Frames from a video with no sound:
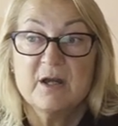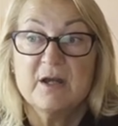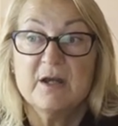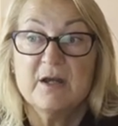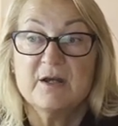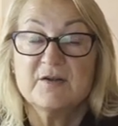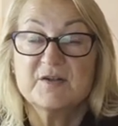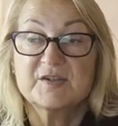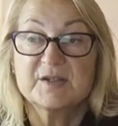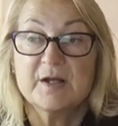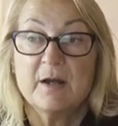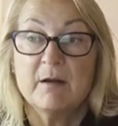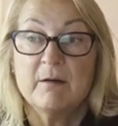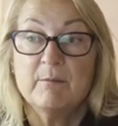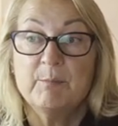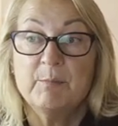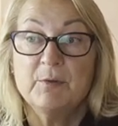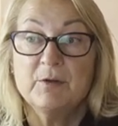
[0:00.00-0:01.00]

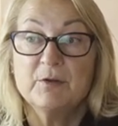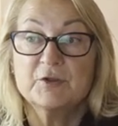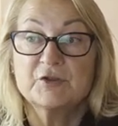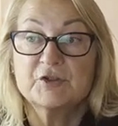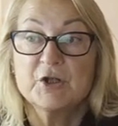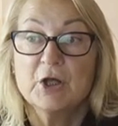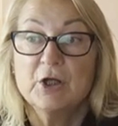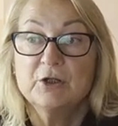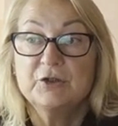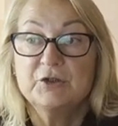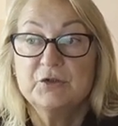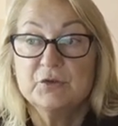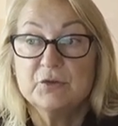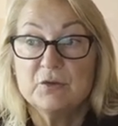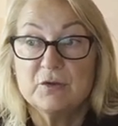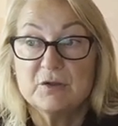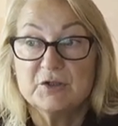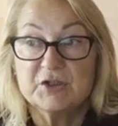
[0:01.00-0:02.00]
examples,
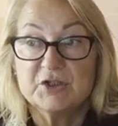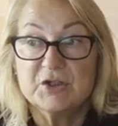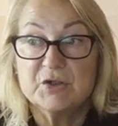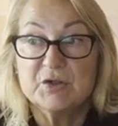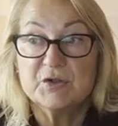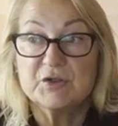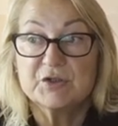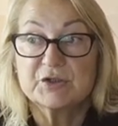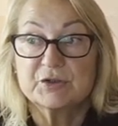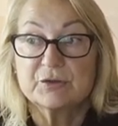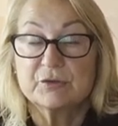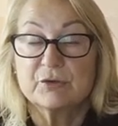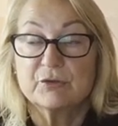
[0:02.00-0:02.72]
tools used to